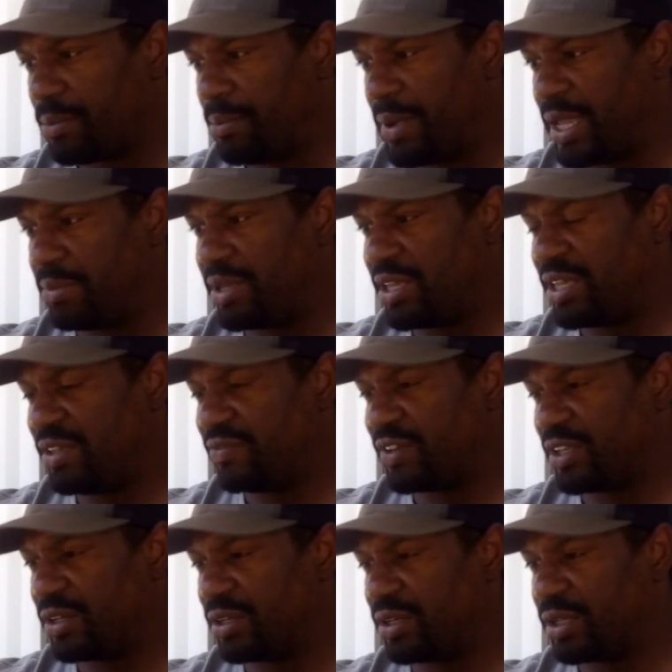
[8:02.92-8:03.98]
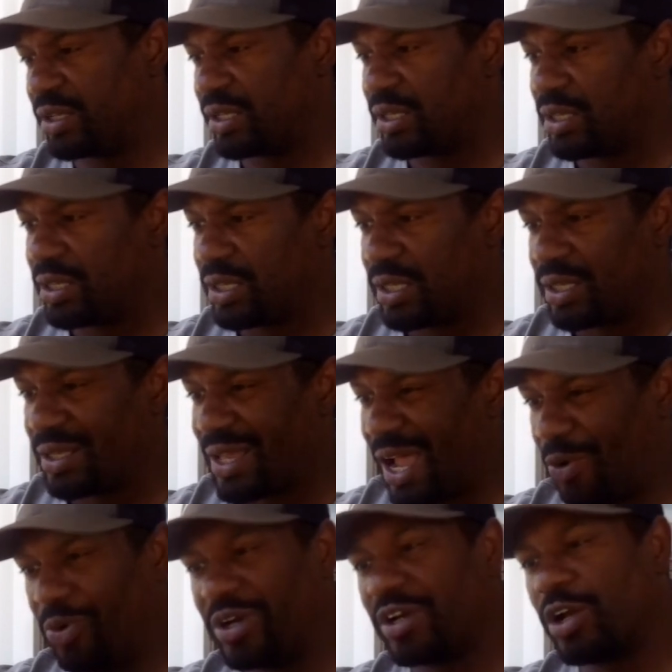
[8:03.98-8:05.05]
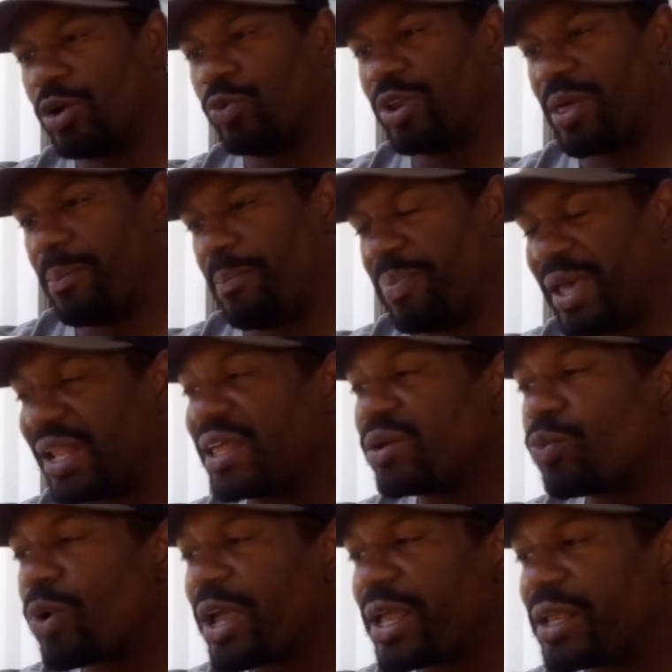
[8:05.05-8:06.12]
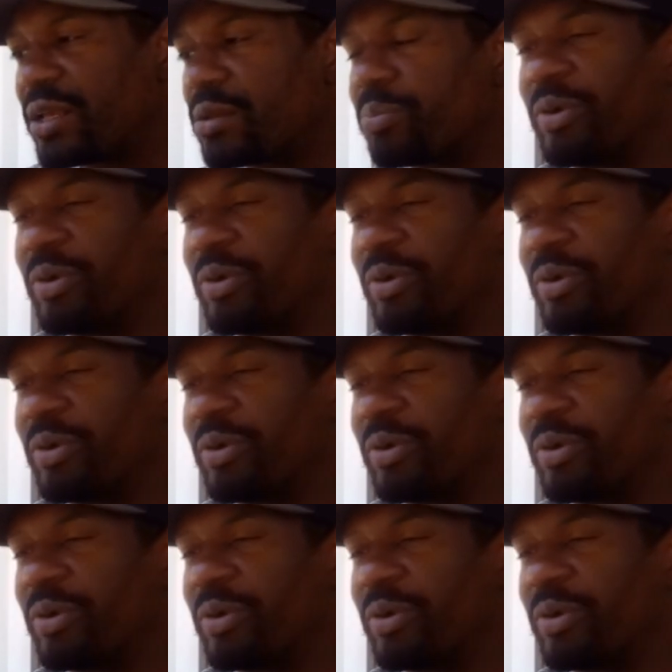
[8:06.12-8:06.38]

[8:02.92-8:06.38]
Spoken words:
maybe even, I wouldn't go with a belly weighted,